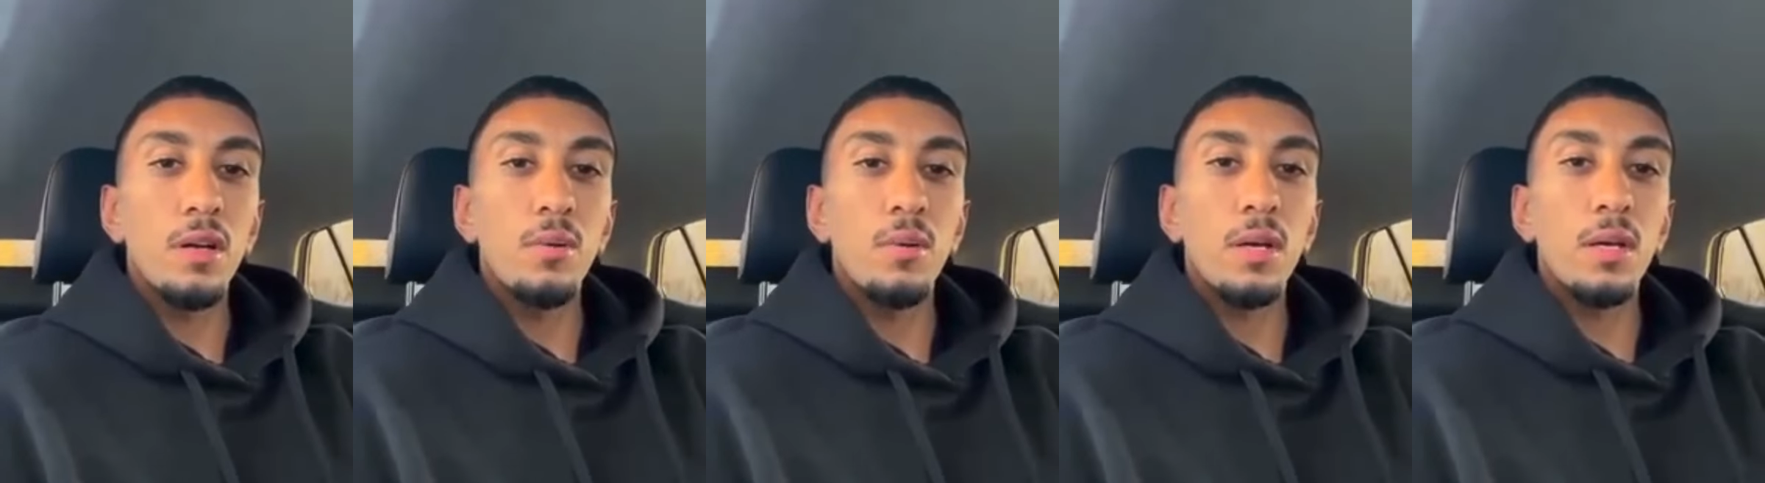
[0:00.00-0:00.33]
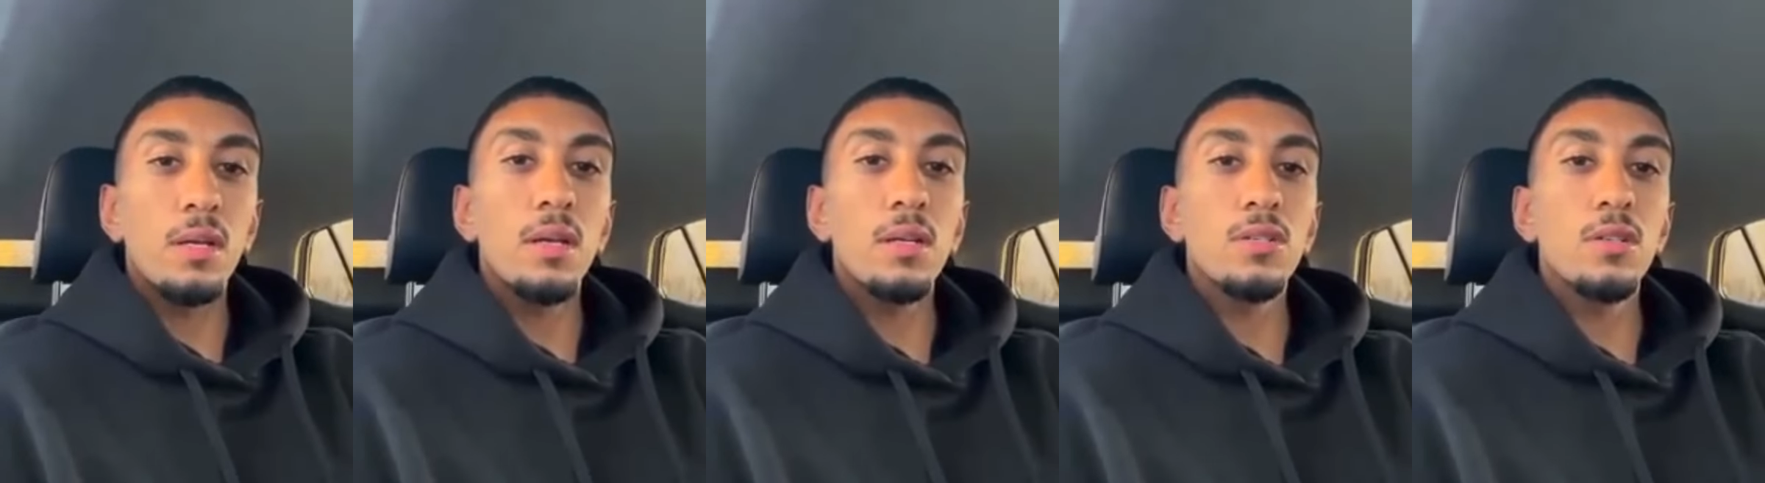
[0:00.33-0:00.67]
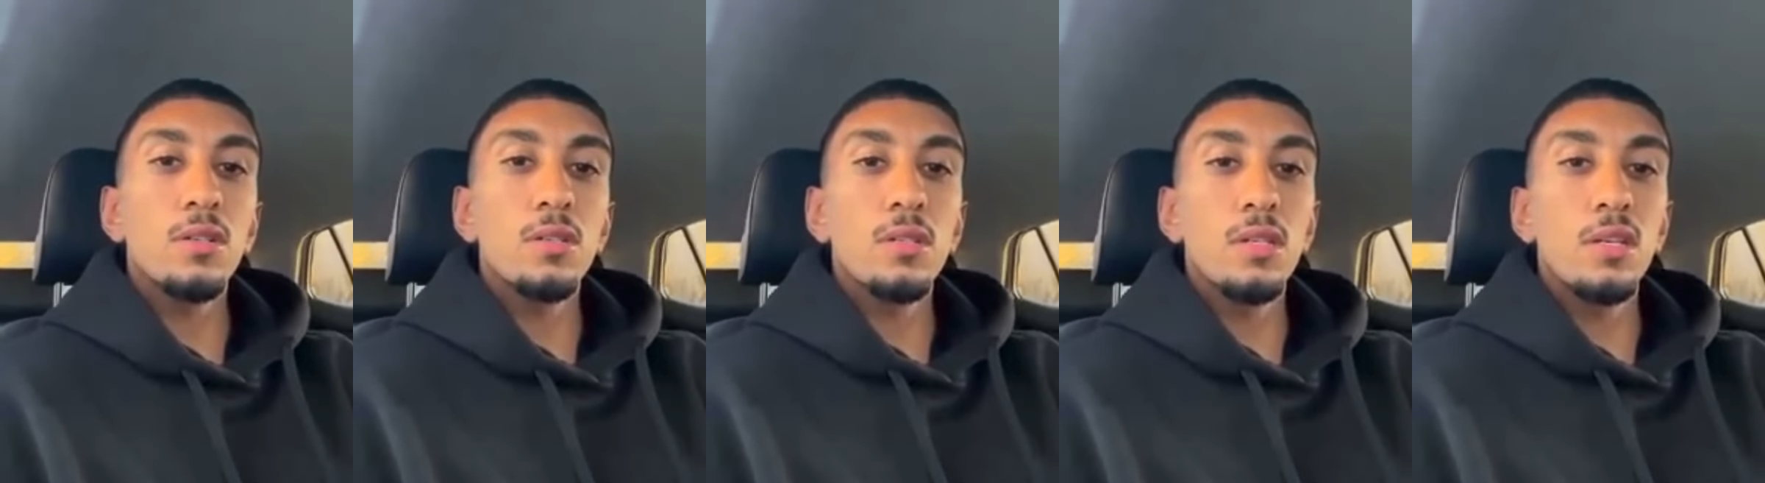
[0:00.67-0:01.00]
Iraqi
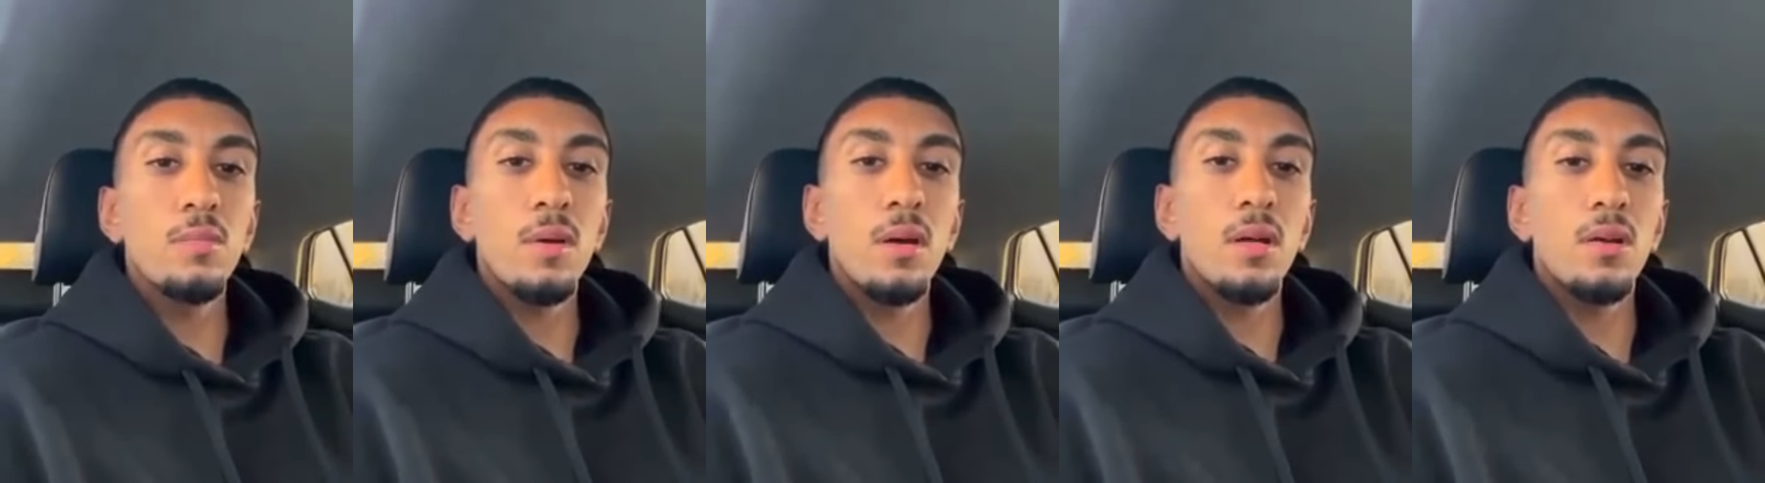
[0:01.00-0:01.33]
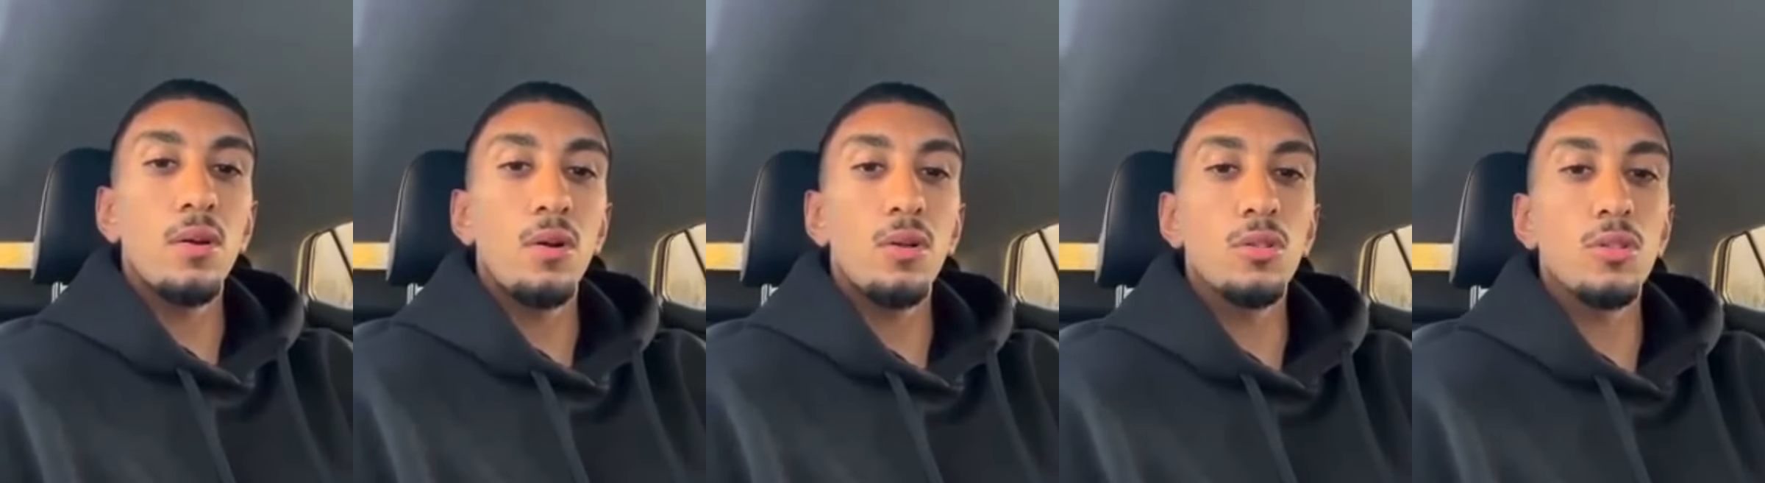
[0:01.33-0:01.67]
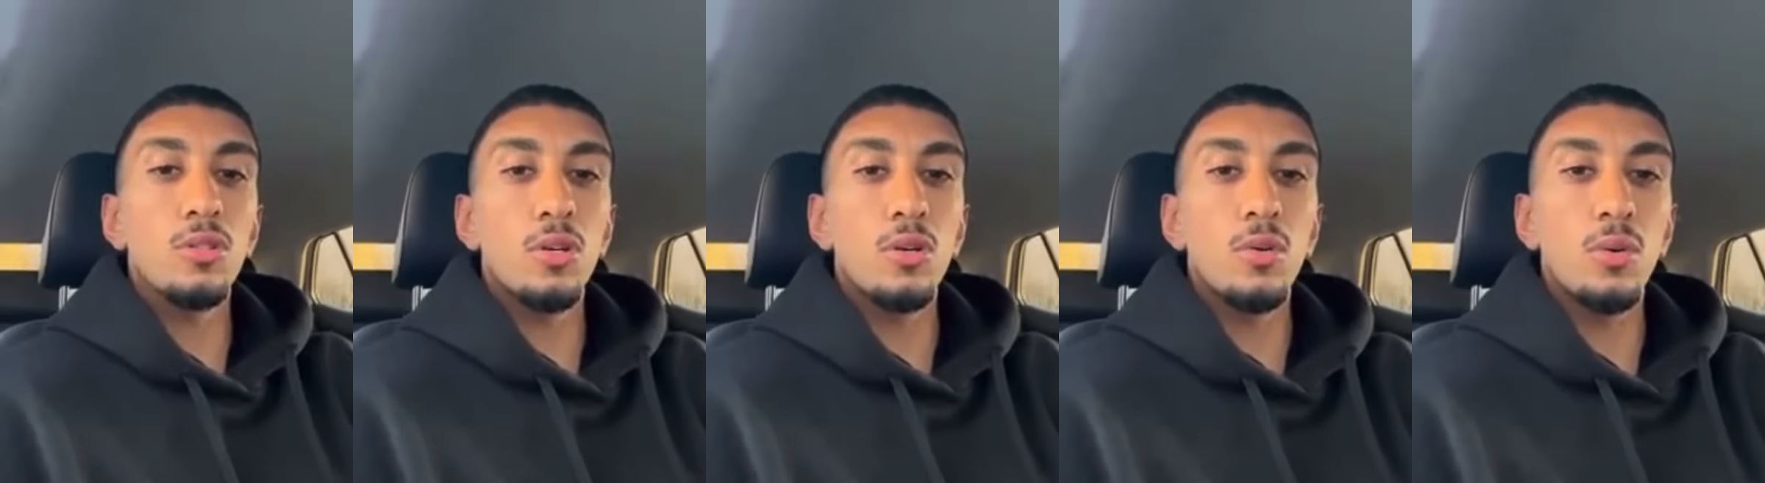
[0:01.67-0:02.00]
national team and
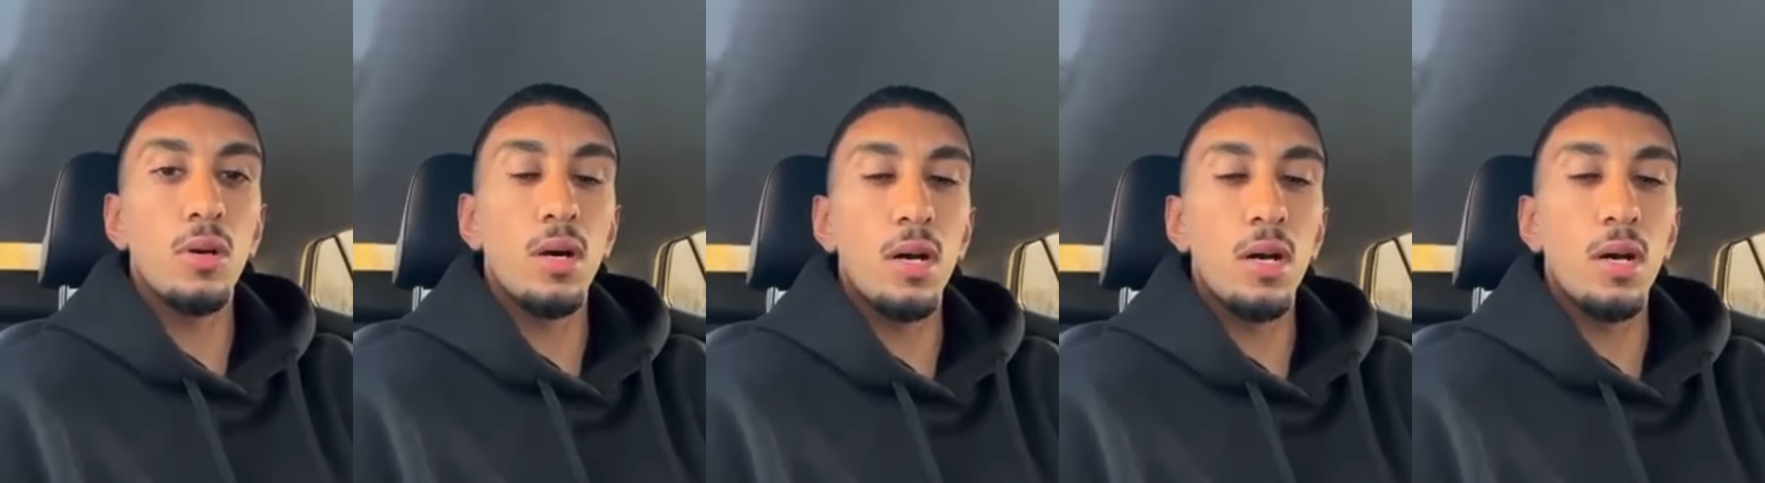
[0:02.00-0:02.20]
also